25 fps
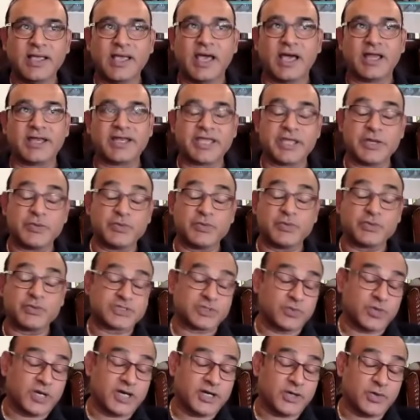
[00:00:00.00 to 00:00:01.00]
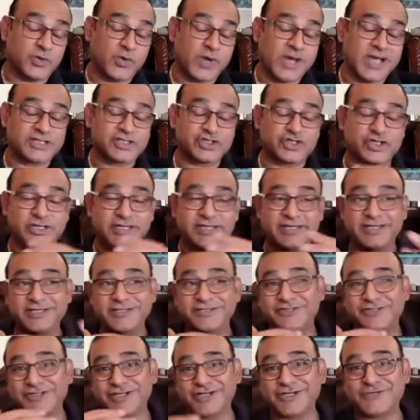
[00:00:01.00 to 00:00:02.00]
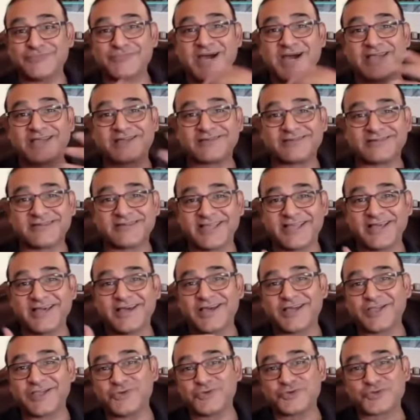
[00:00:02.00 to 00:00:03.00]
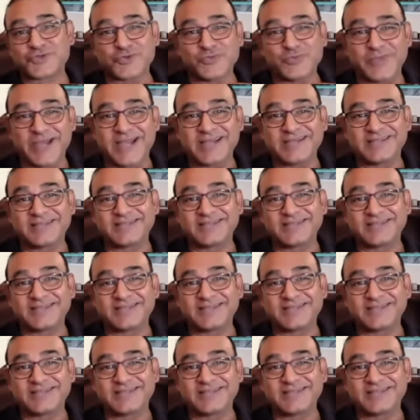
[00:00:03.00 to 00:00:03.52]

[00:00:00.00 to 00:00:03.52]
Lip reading: And he was the one who actually turned my career. I used to bat